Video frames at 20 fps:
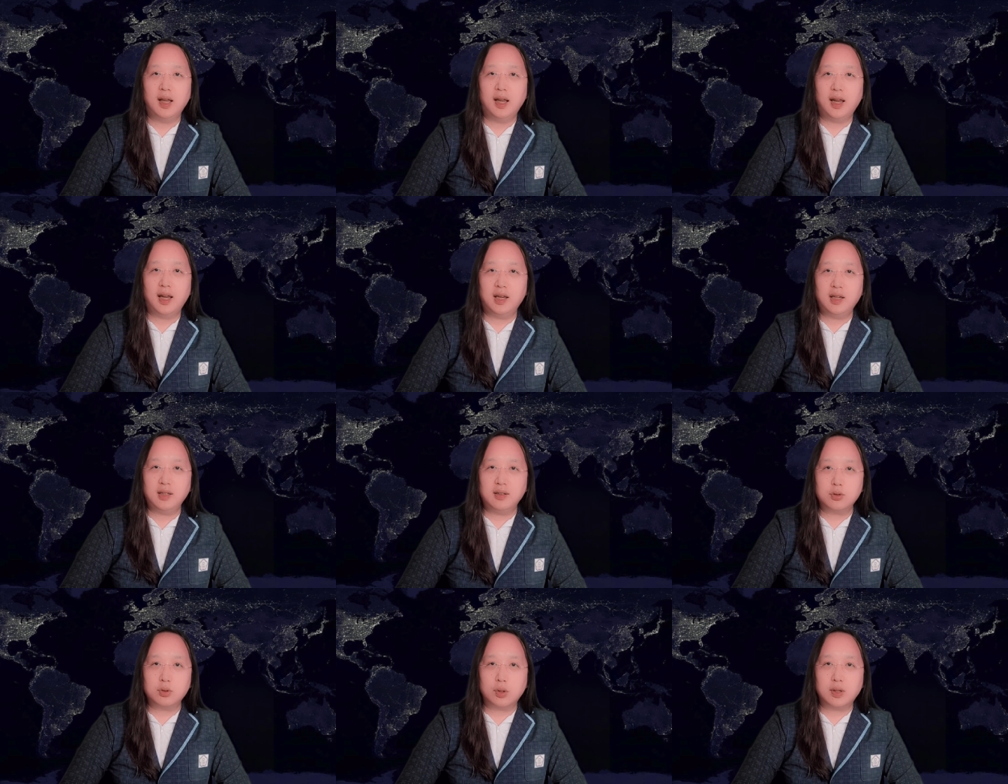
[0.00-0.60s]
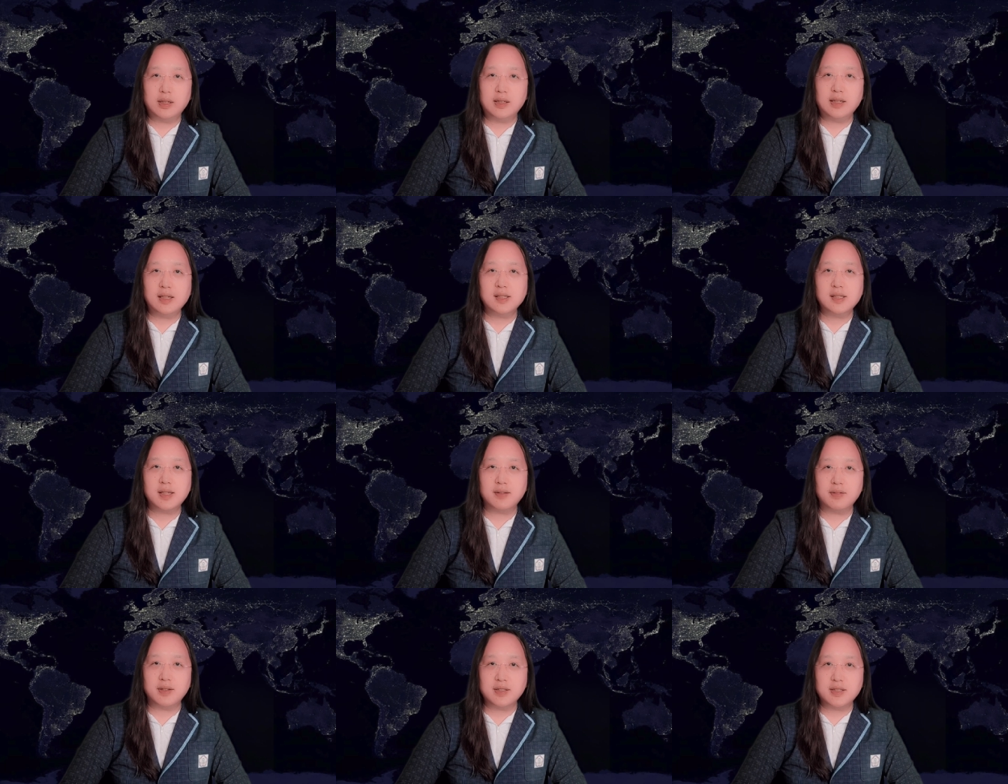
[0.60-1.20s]
In
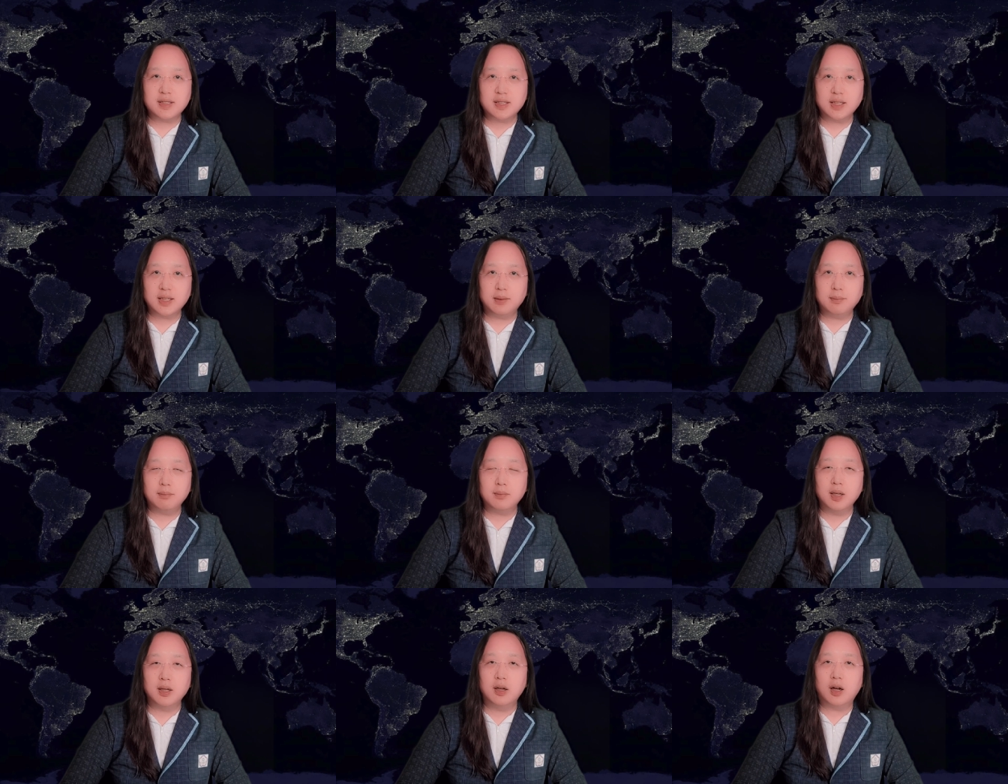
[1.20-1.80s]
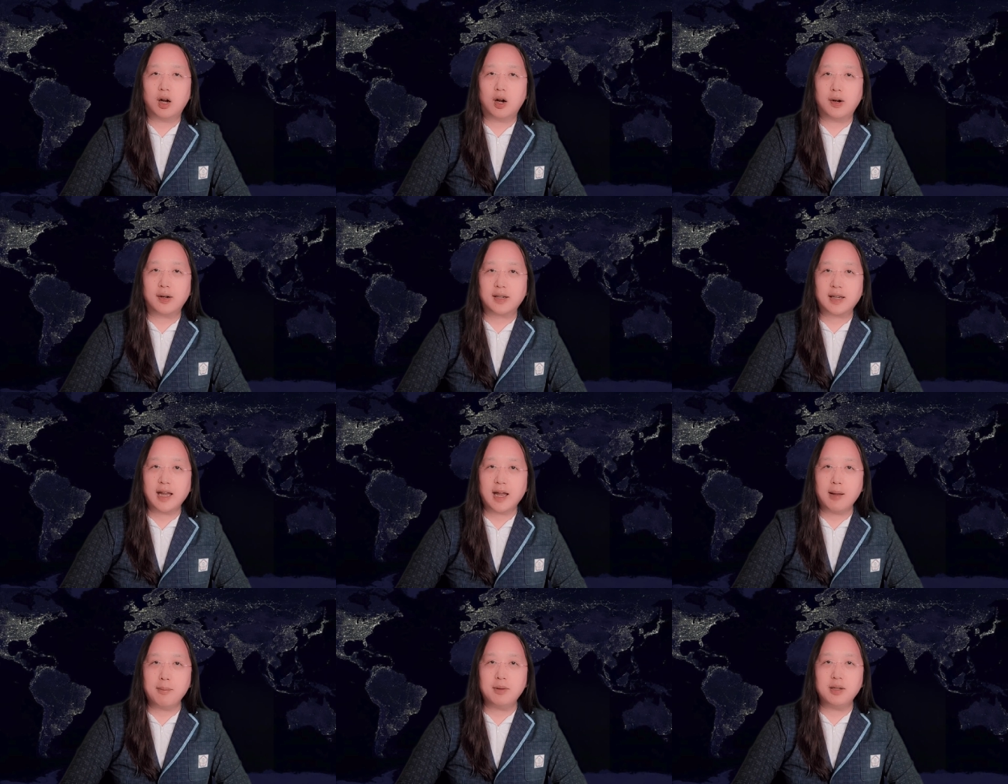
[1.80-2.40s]
2017, our
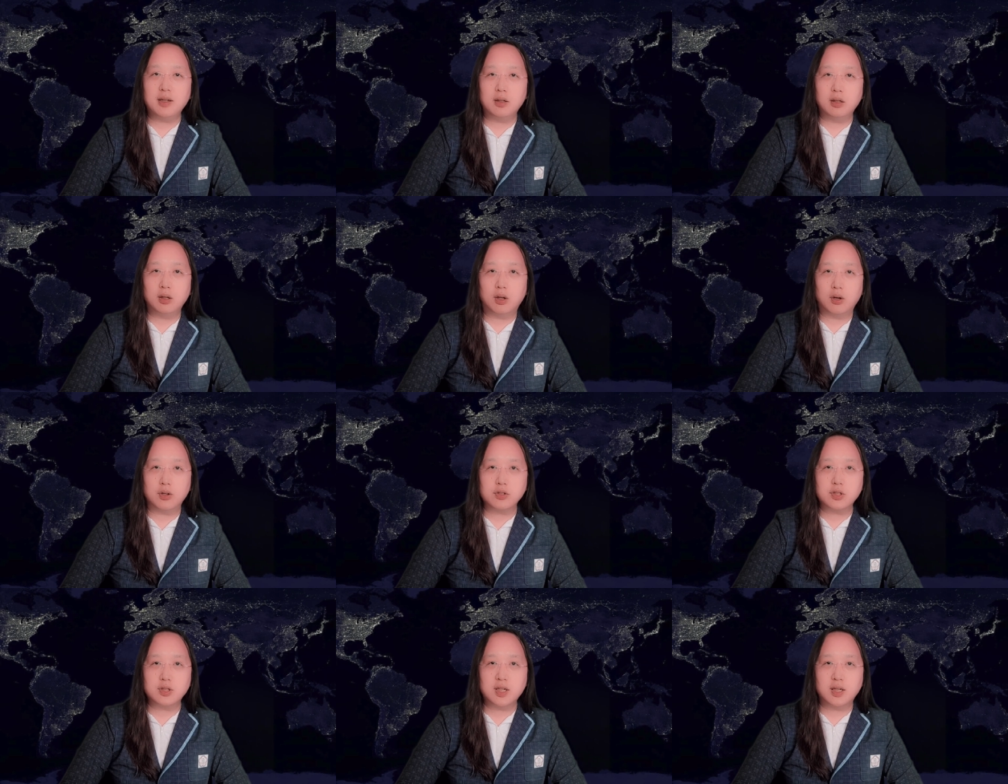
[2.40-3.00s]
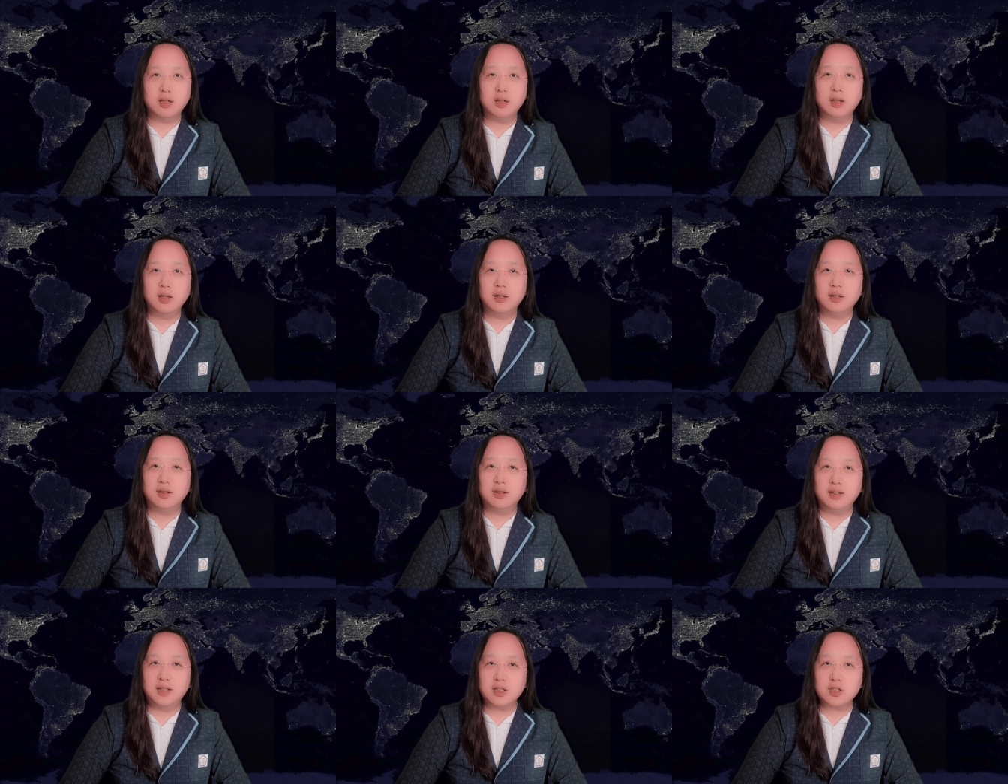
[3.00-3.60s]
cabinet launched the
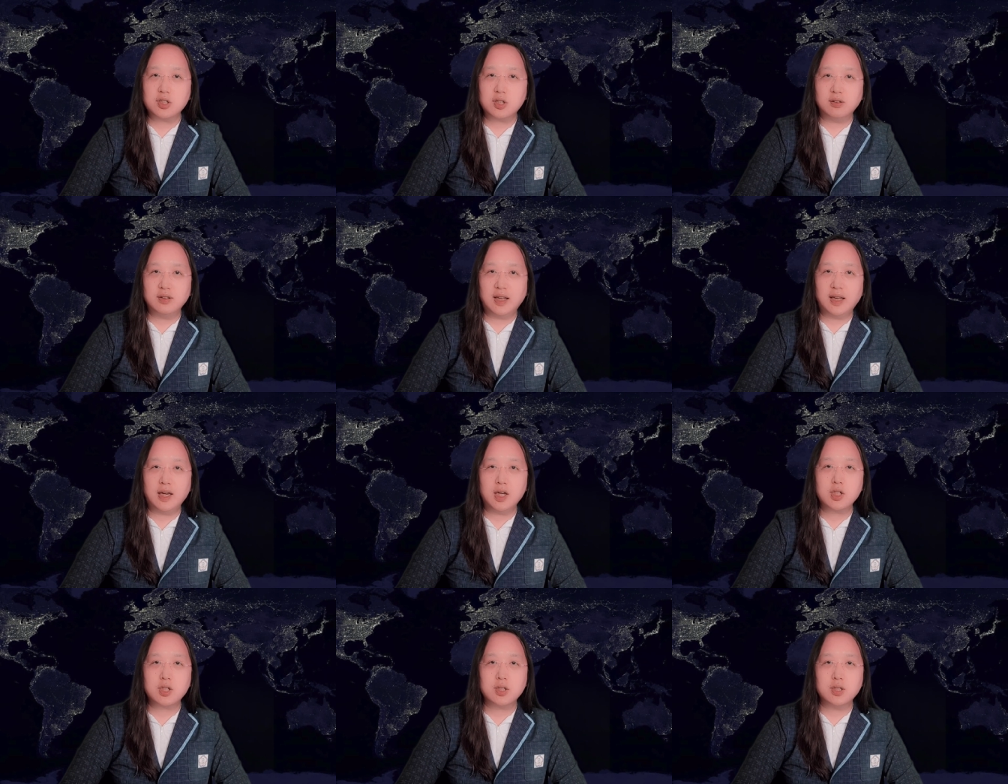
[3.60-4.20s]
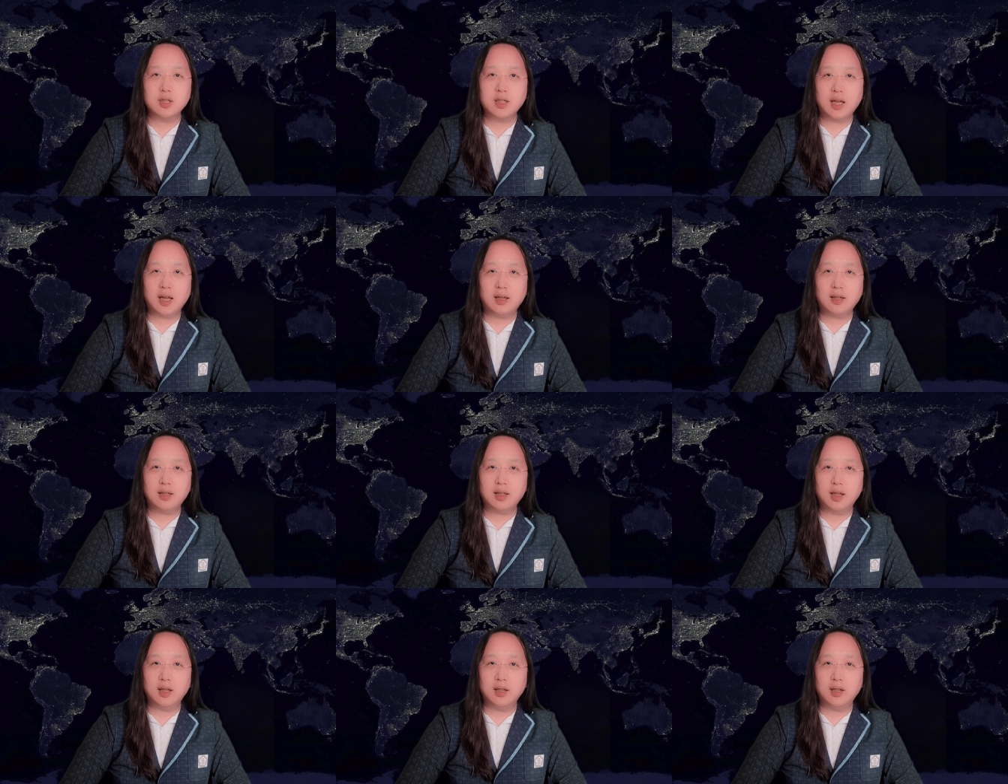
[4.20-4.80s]
Digital Nation
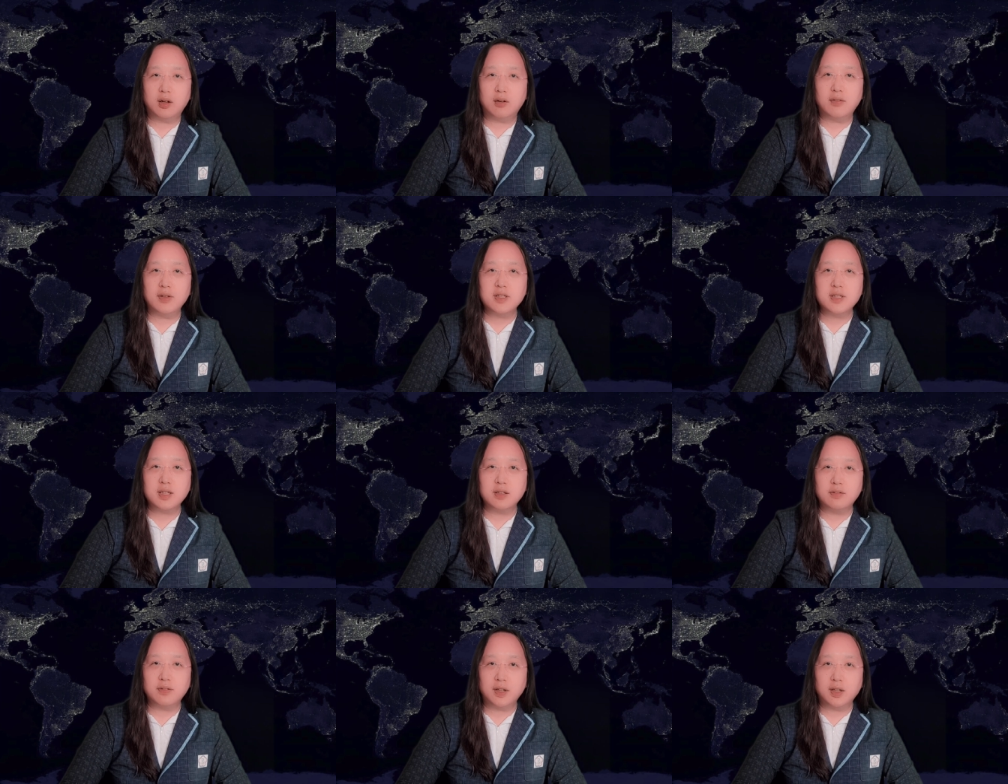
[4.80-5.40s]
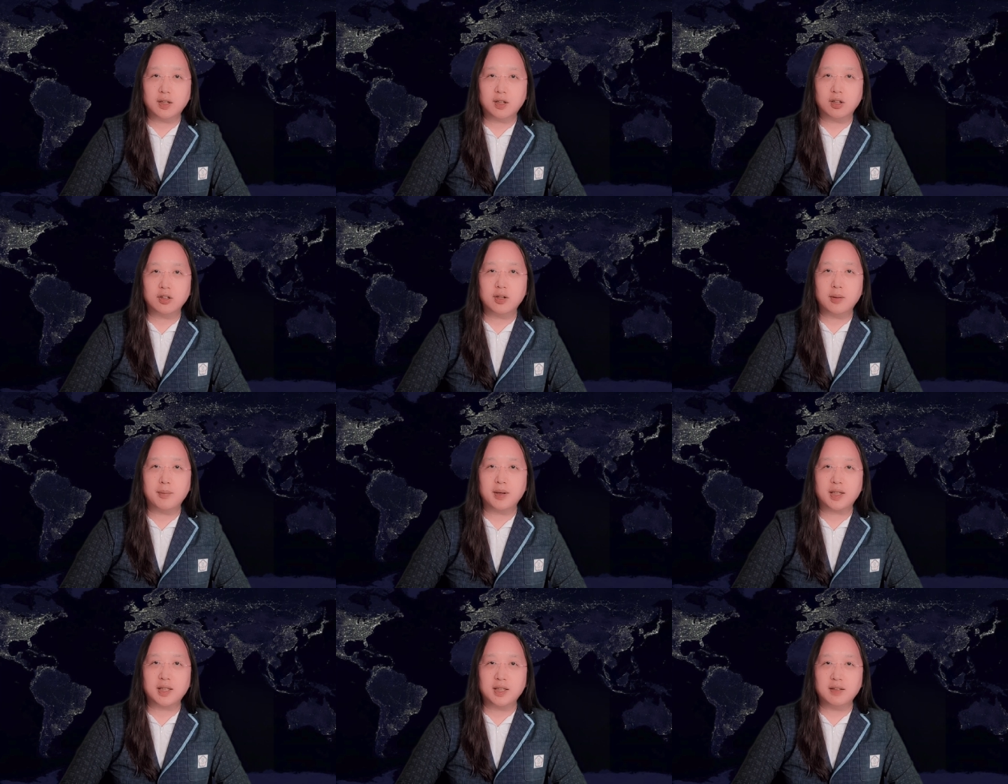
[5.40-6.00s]
and Innovative
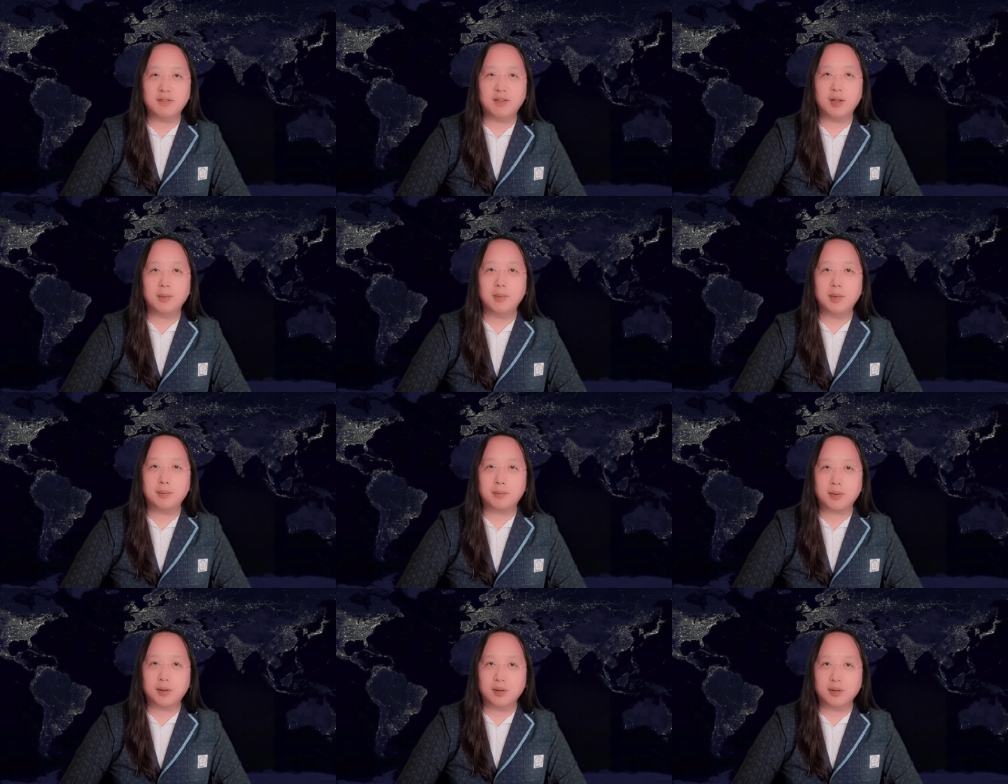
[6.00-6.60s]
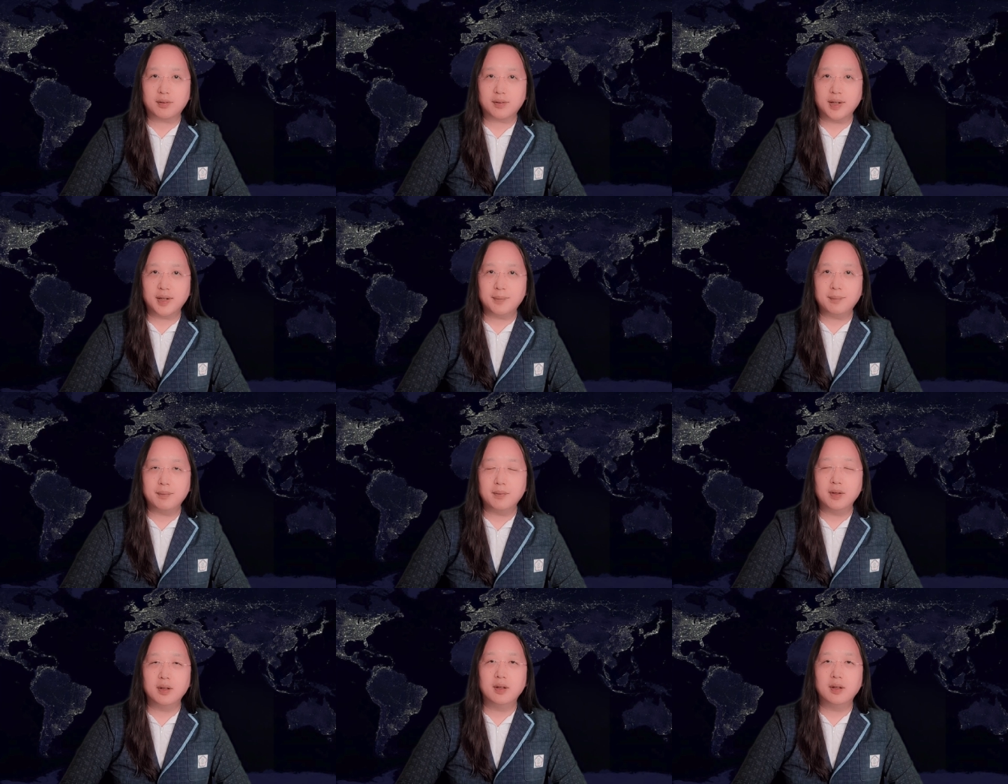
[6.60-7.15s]
Economic Development Program.